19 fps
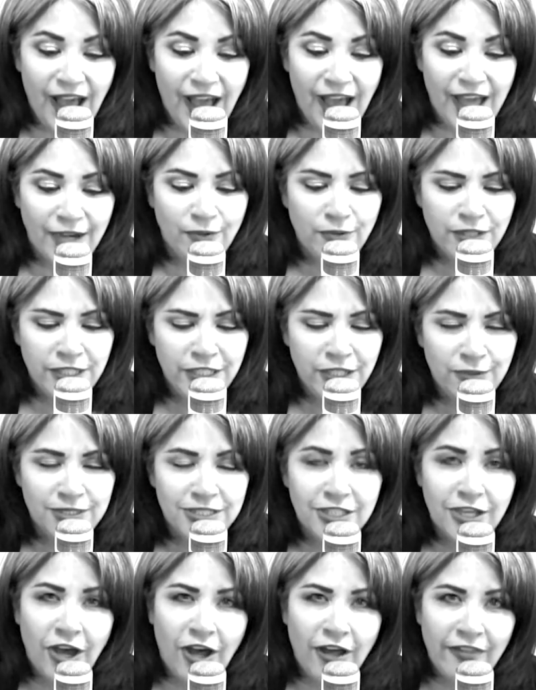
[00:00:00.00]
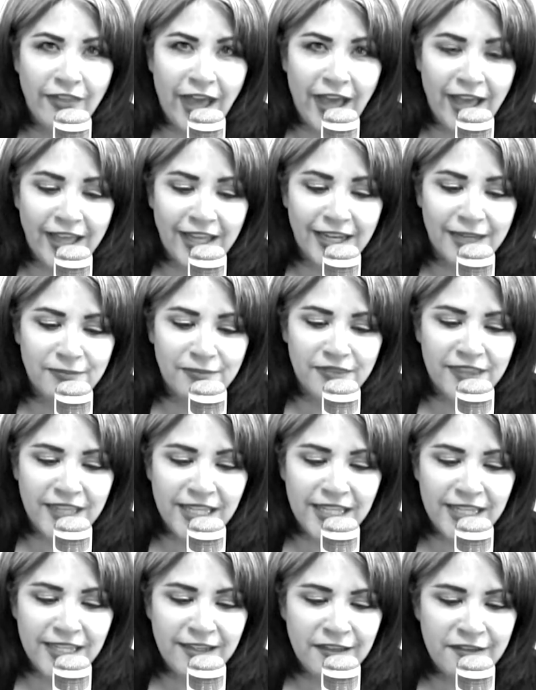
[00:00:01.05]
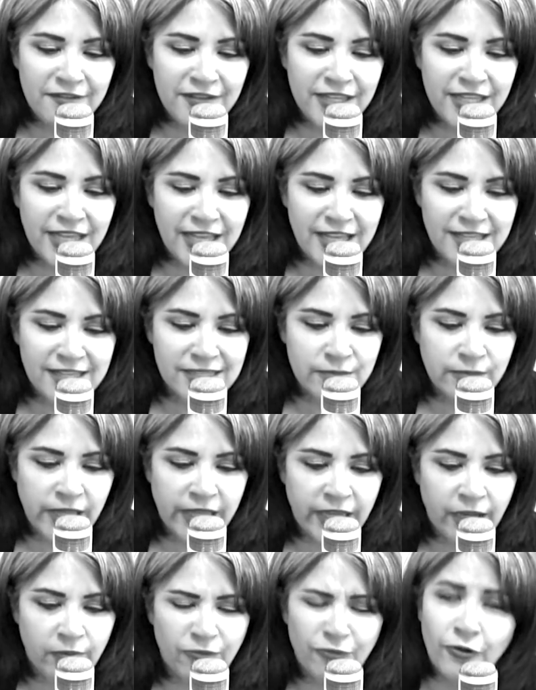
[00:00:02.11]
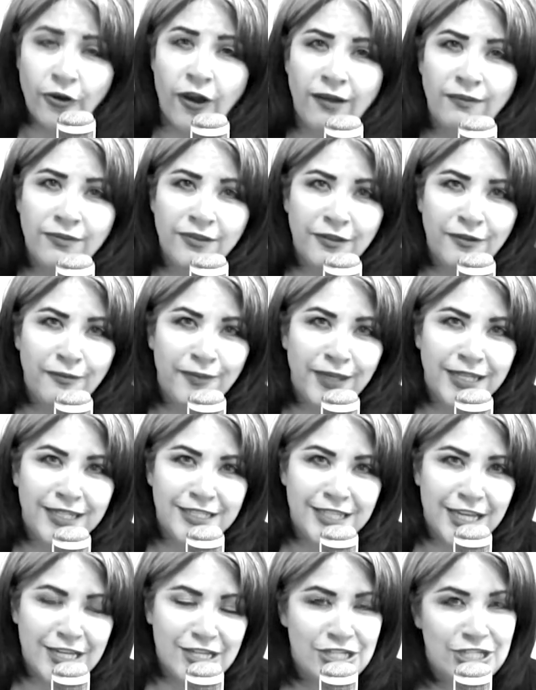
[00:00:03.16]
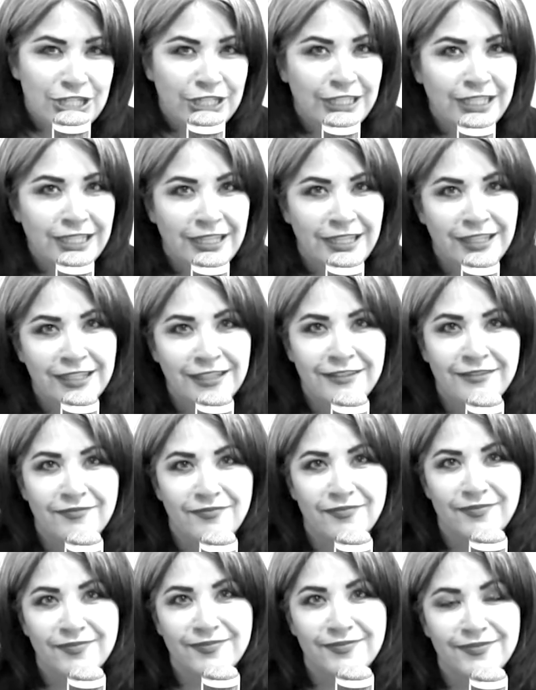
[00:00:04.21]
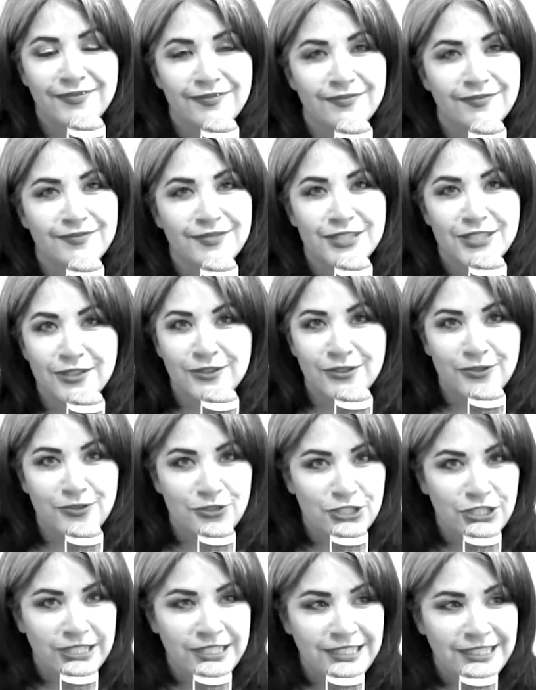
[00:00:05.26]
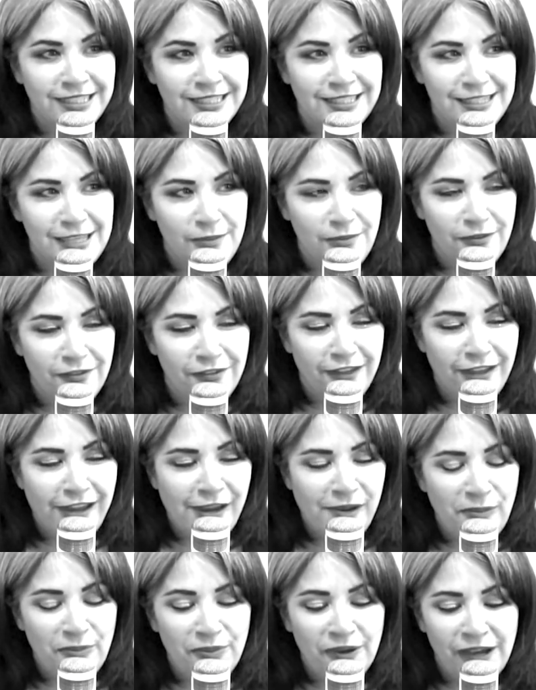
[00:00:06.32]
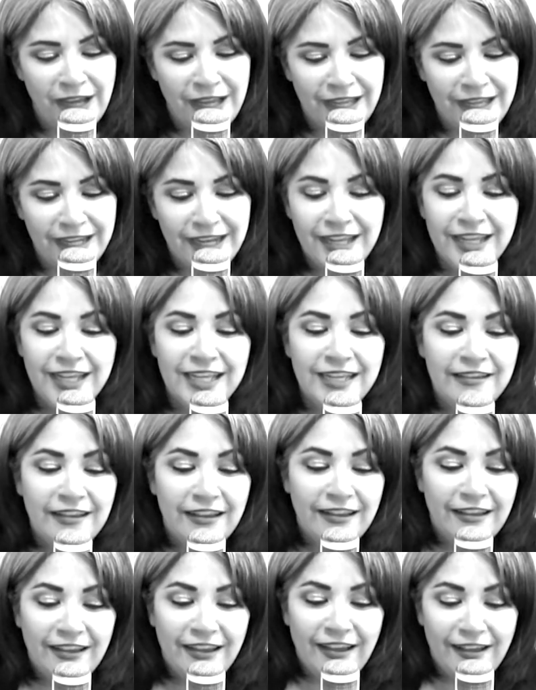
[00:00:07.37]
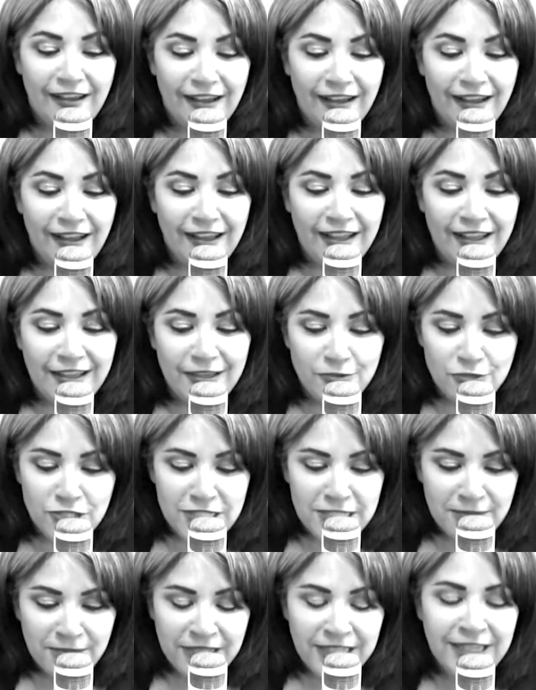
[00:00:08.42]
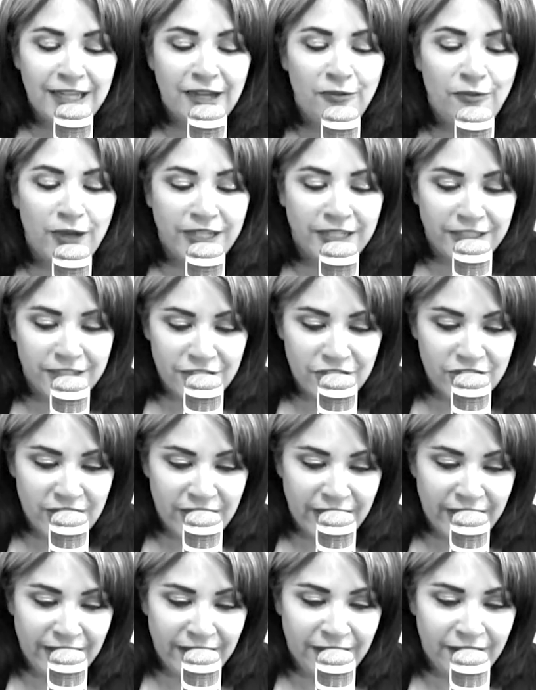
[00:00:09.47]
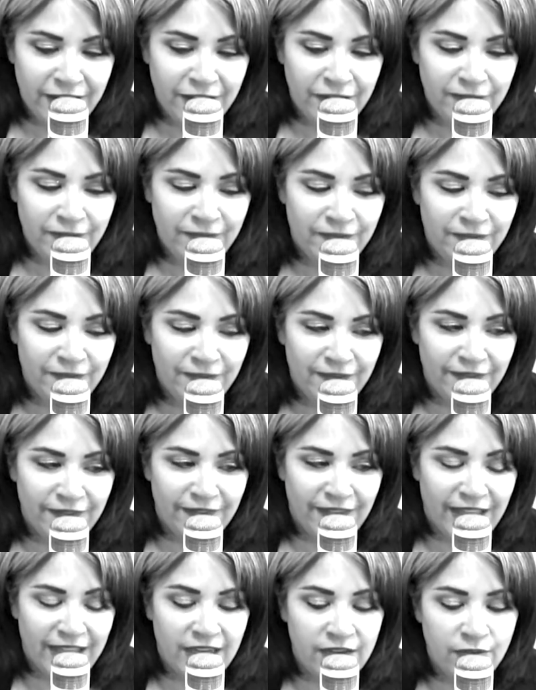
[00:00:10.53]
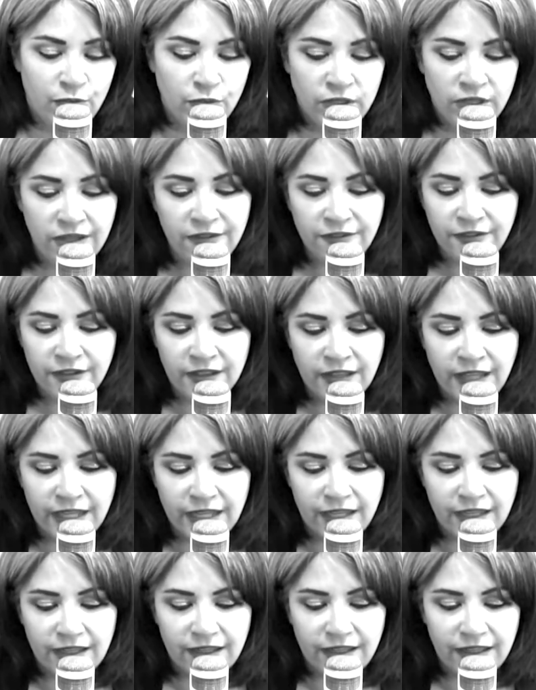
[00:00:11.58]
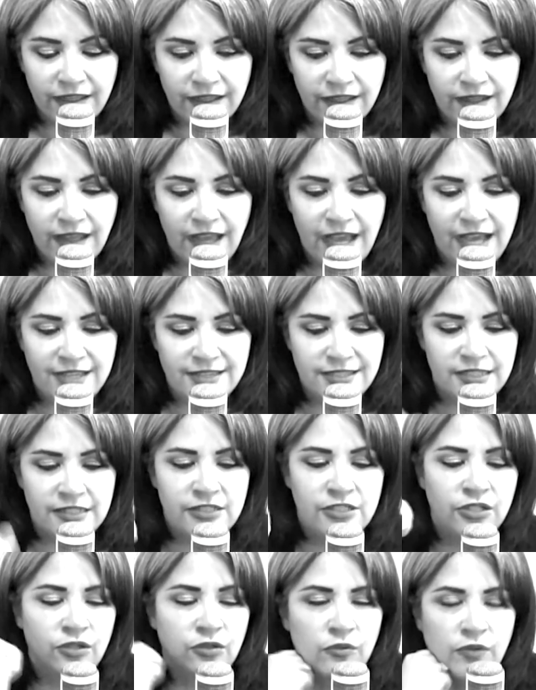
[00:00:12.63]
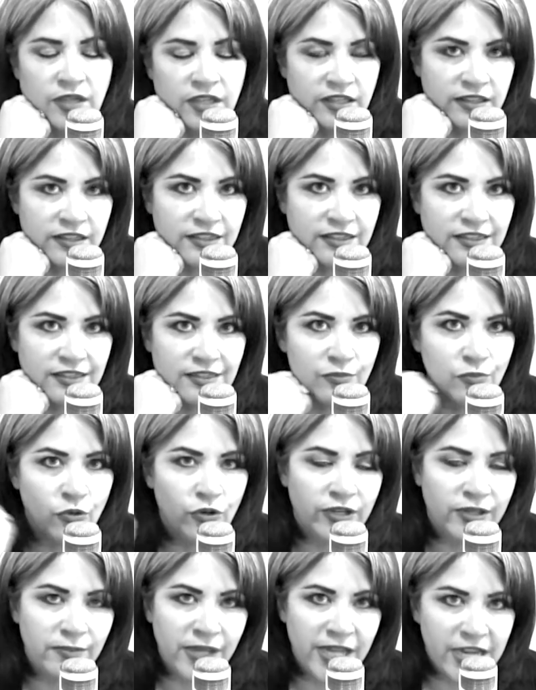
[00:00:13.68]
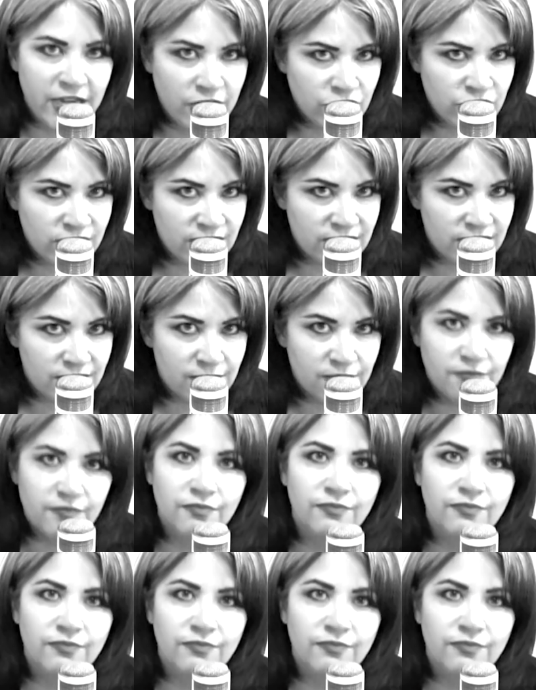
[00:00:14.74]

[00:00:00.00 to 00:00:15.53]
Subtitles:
I don't really know what to call that. I'm thinking of it as like a problem meditation solution type of thing, but it was just something that I wanted to share. And I really feel like it has to do with the morning pages